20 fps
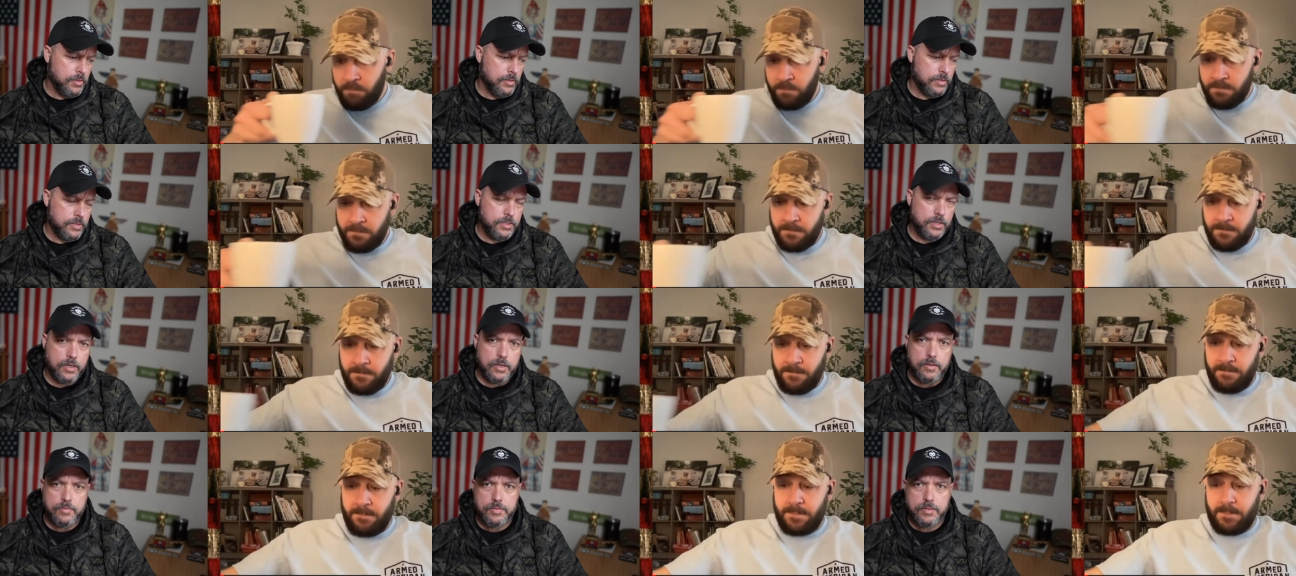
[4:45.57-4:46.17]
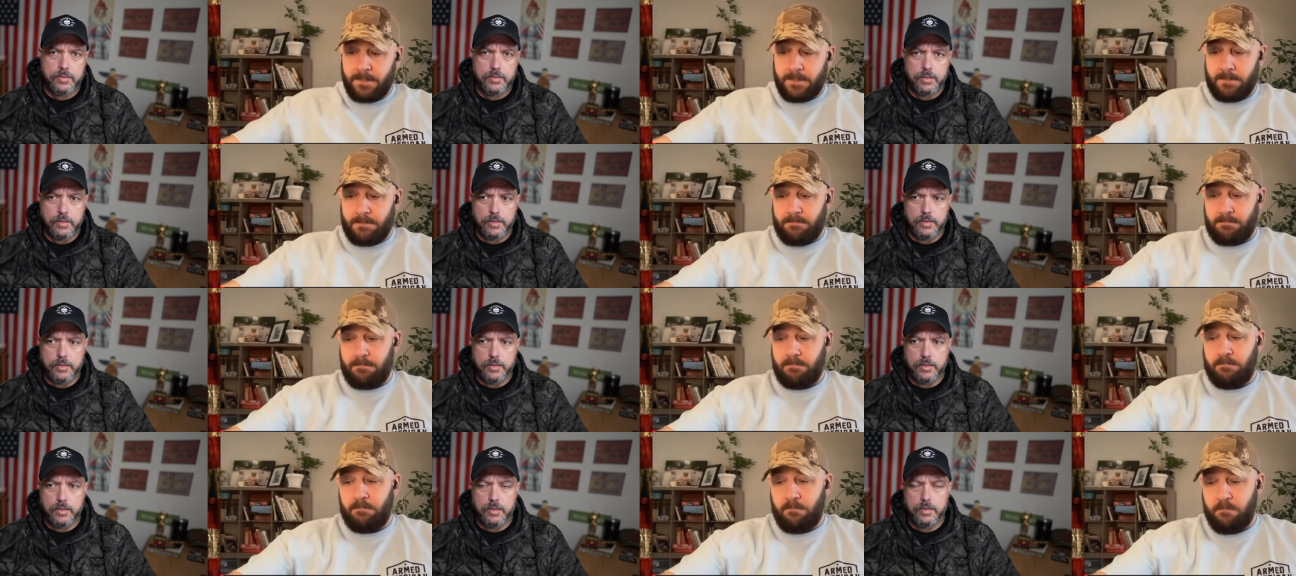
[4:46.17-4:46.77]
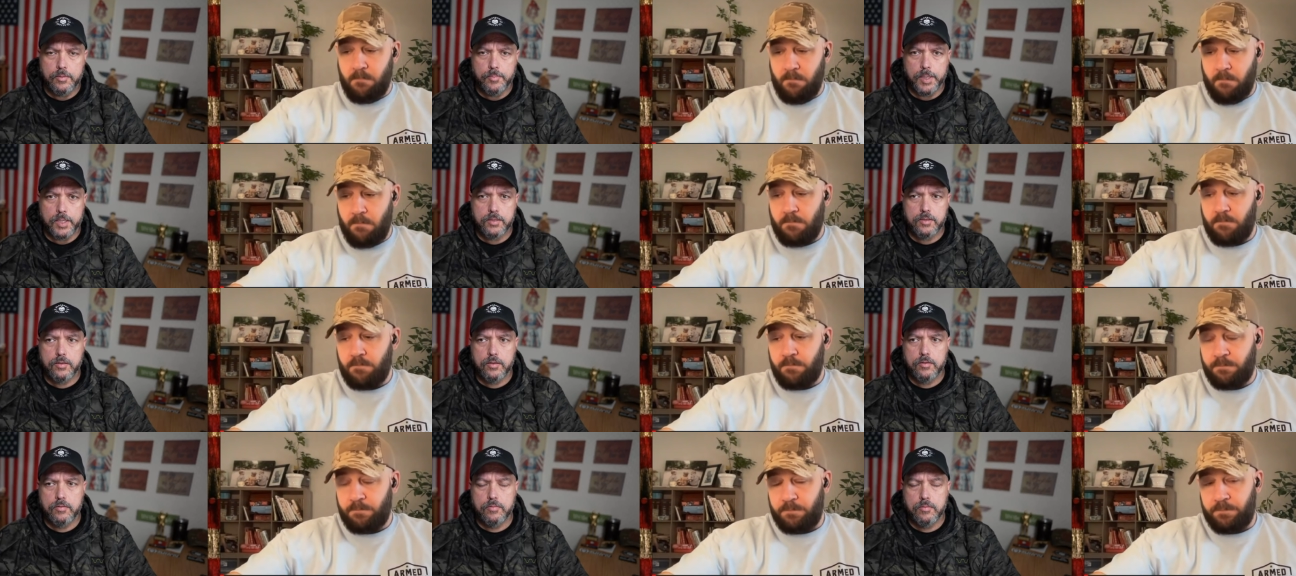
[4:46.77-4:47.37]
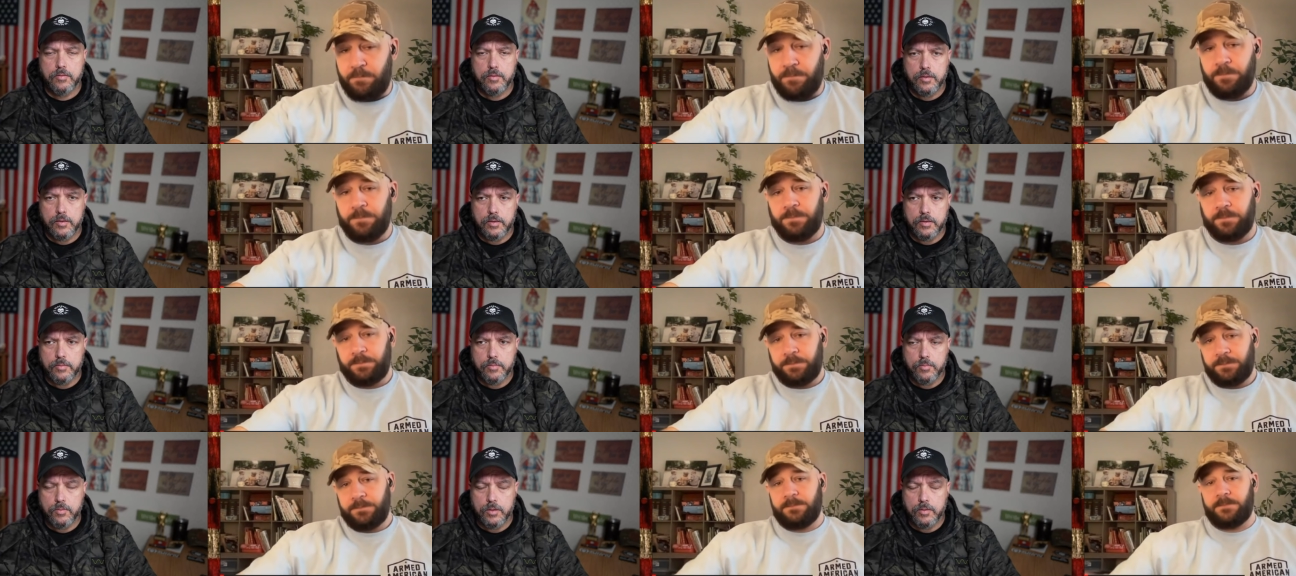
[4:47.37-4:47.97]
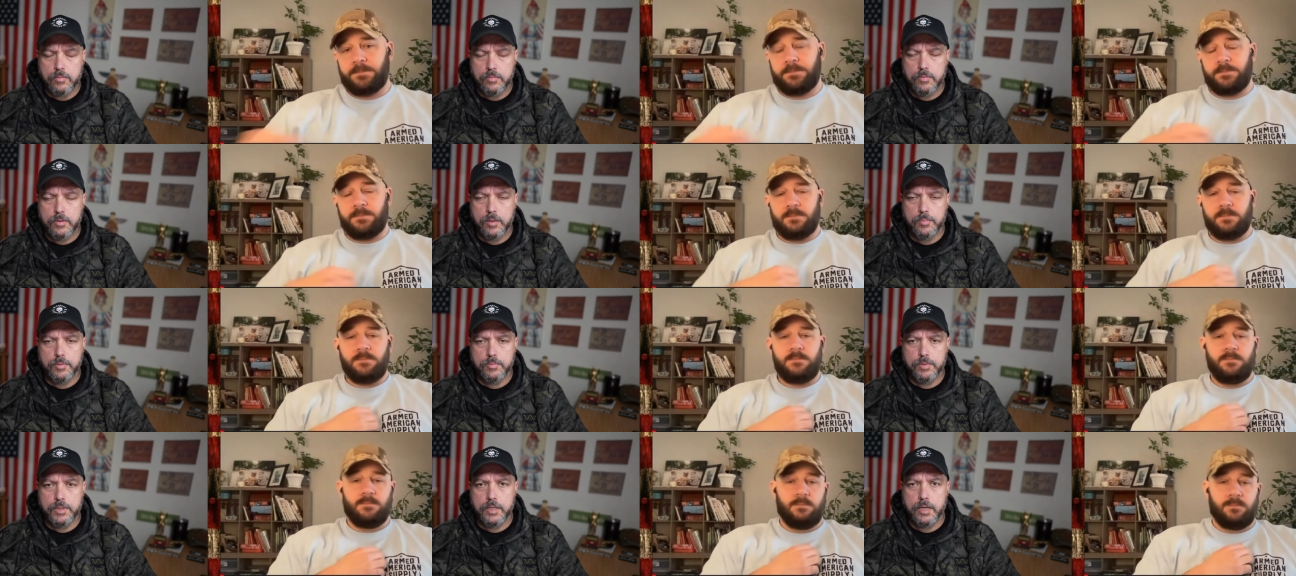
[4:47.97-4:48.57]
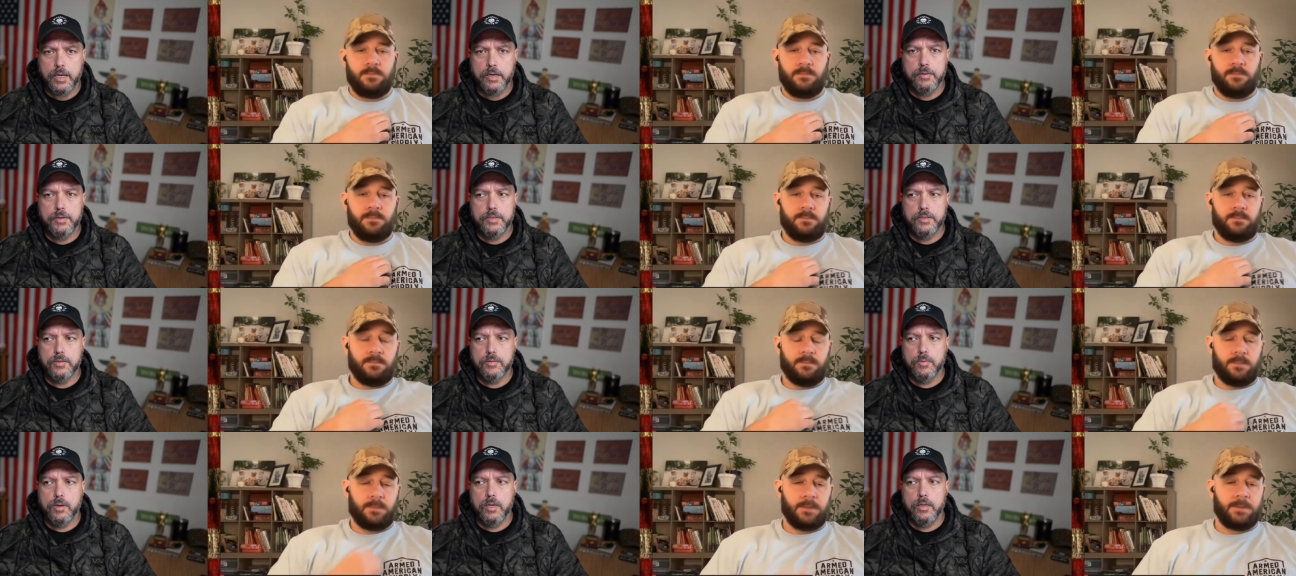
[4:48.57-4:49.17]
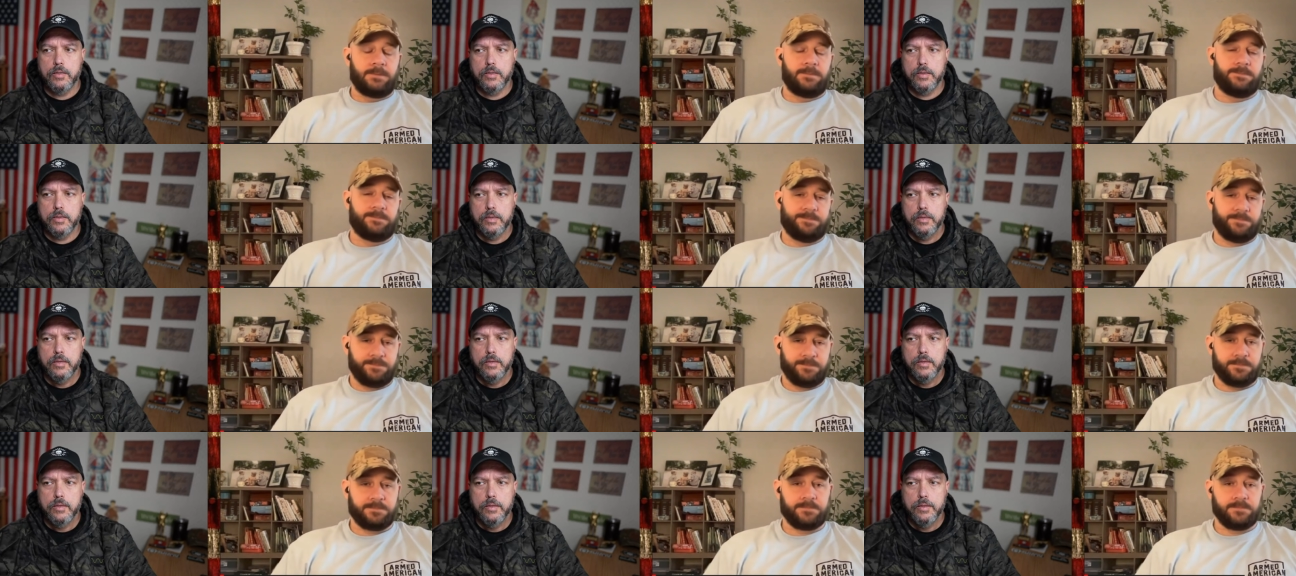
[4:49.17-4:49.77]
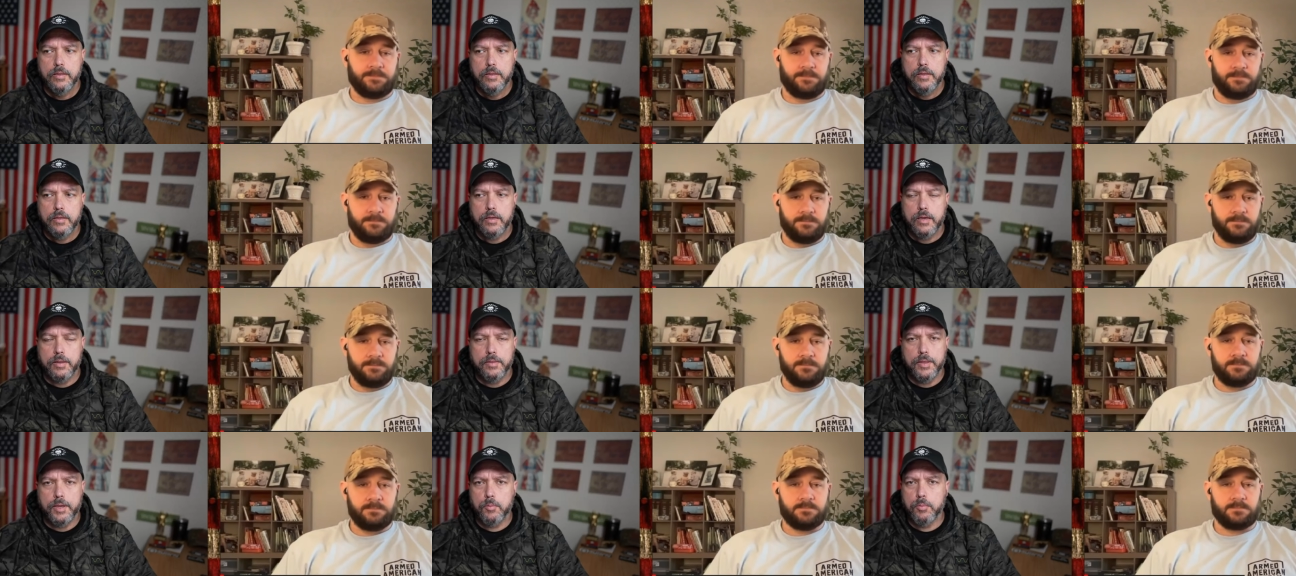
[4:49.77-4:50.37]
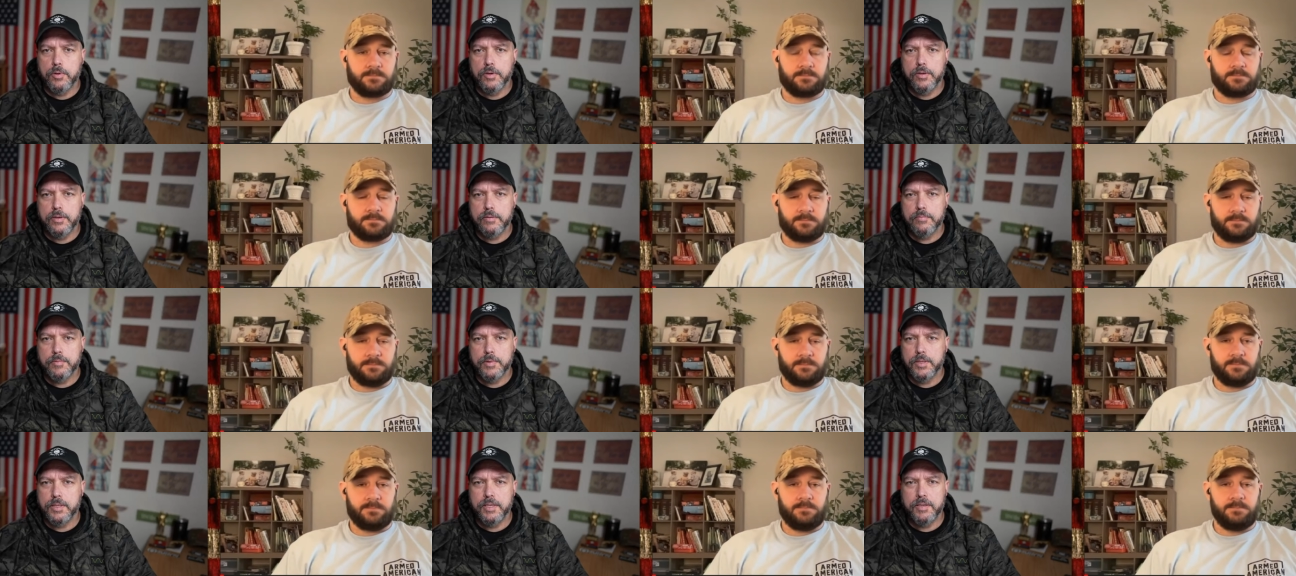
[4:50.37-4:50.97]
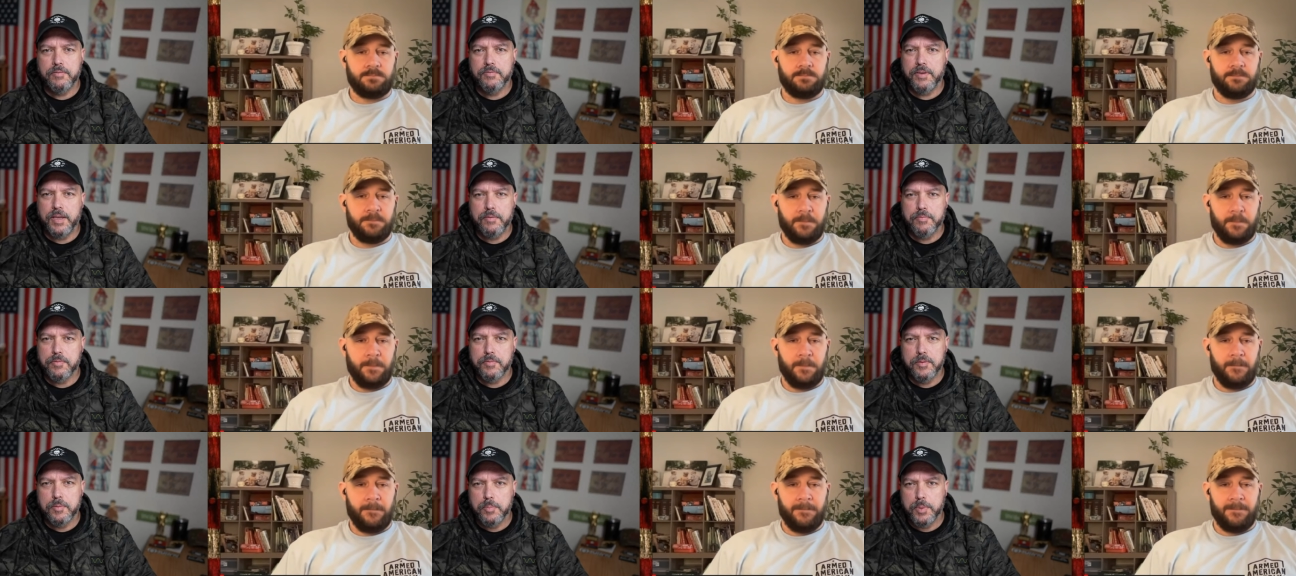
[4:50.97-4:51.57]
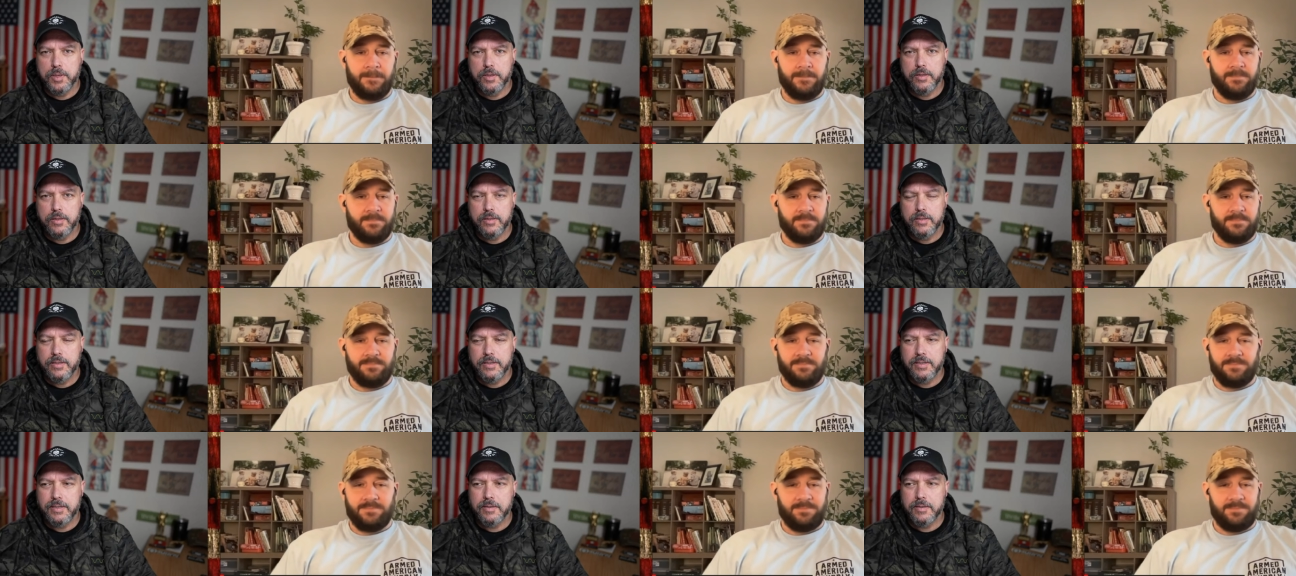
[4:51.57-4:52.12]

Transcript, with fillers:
Speaker 1: of the sheriffs in New Mexico and a couple of retirees as well, and they weren't really in favor of the bill.